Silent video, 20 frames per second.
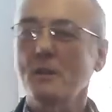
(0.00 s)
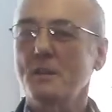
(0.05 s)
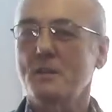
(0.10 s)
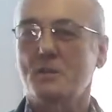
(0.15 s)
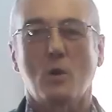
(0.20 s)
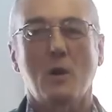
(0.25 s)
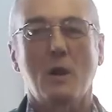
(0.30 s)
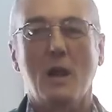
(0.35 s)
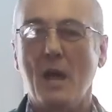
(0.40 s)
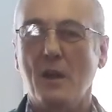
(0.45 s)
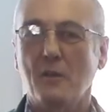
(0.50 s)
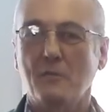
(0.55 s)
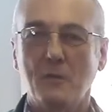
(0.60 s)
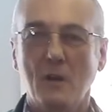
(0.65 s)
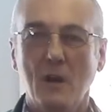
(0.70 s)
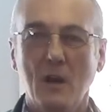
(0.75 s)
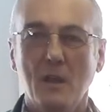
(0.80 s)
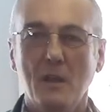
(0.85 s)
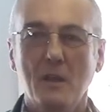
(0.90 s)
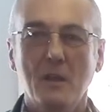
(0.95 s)
of these are a lot of
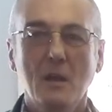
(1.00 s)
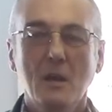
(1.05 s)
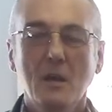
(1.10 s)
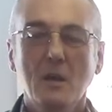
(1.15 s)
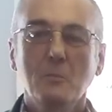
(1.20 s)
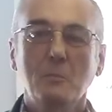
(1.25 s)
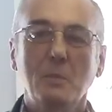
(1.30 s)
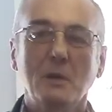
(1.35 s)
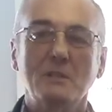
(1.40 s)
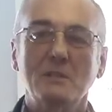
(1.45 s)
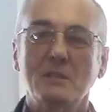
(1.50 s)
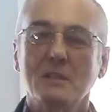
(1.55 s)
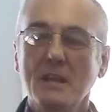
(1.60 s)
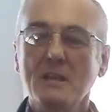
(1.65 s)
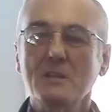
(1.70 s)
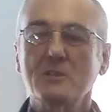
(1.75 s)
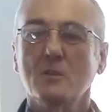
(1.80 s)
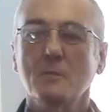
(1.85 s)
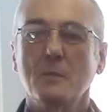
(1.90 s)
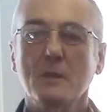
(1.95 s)
fun, but
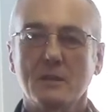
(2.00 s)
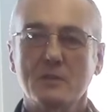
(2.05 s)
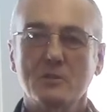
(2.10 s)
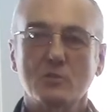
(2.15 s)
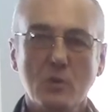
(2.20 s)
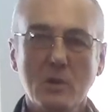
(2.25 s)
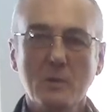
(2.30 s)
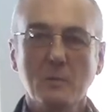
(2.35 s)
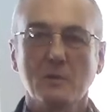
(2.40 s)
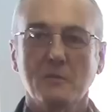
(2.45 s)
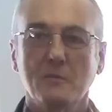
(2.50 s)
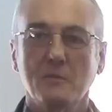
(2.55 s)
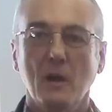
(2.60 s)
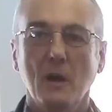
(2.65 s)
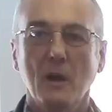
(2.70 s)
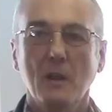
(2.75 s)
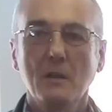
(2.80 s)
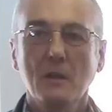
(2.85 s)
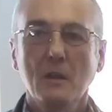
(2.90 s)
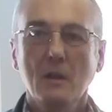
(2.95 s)
today's going to be extremely
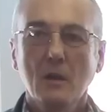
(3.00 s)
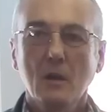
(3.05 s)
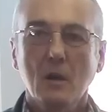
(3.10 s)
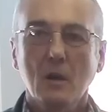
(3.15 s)
fun.